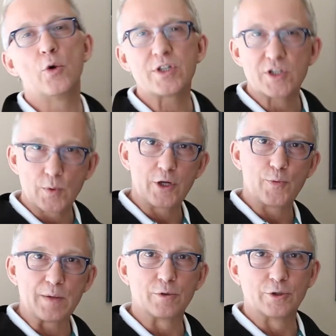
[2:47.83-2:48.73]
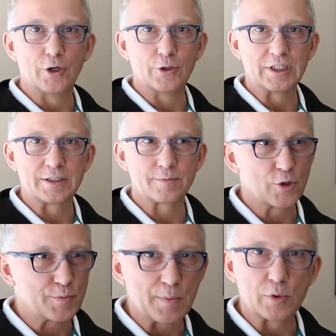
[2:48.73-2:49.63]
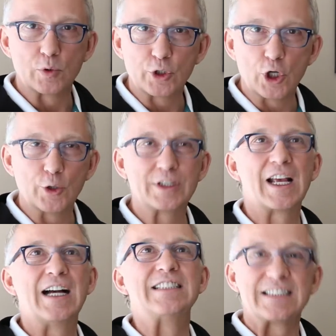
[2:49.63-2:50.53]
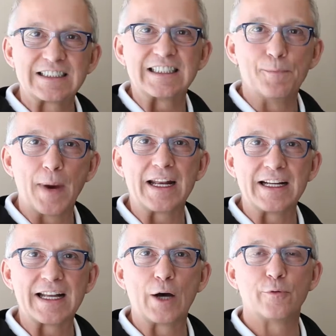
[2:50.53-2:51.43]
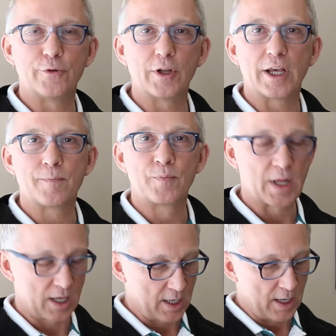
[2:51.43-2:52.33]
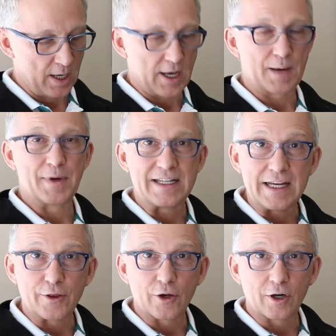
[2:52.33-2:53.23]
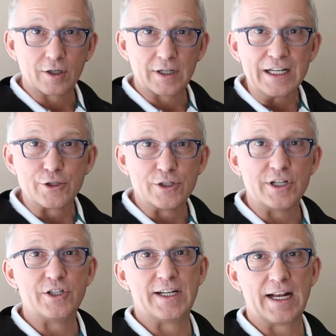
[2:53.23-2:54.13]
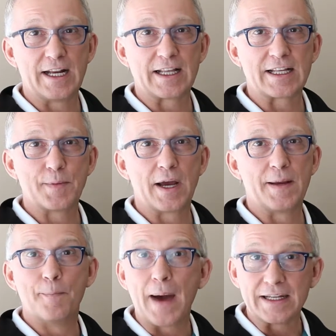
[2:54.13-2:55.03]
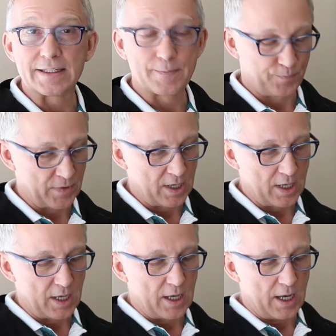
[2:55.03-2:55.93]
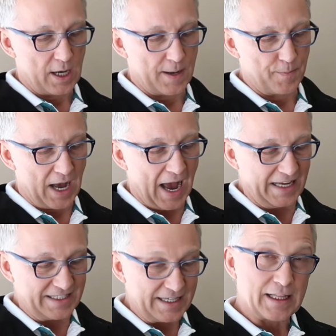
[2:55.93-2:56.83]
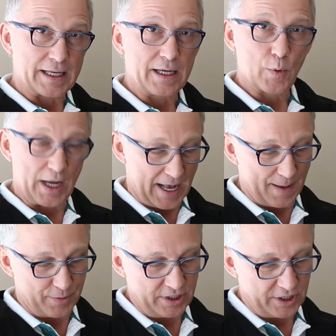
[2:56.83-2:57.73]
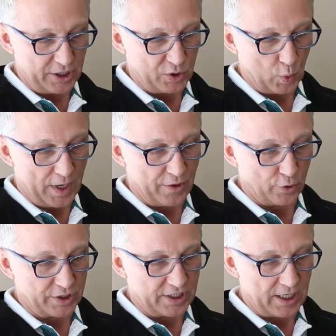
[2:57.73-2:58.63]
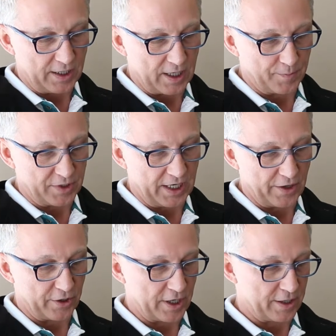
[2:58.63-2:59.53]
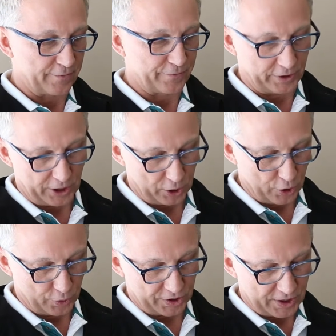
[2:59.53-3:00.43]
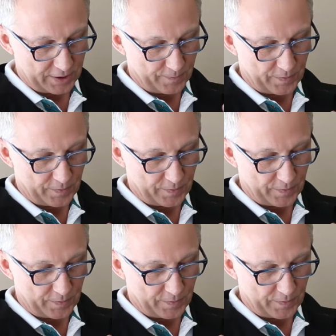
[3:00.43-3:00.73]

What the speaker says: which is what you people know as, most people would know as, I'm biting down fully. And my teeth are interdigitating. That's my bite. Ideally, what happens is when those teeth come together and are fully closed,